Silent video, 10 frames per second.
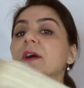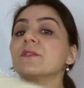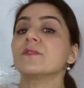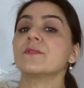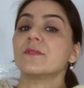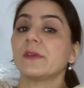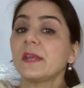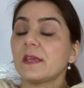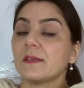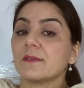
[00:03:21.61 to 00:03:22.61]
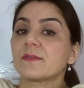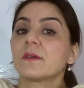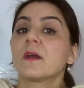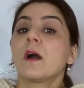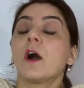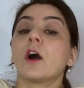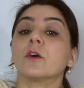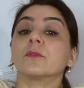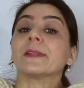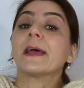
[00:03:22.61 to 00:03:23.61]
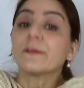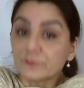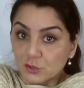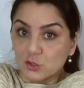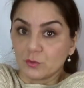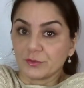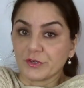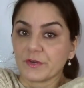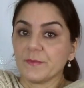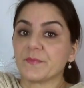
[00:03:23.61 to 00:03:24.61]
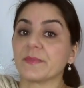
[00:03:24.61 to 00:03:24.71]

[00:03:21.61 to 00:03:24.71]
underneath our left shoulder.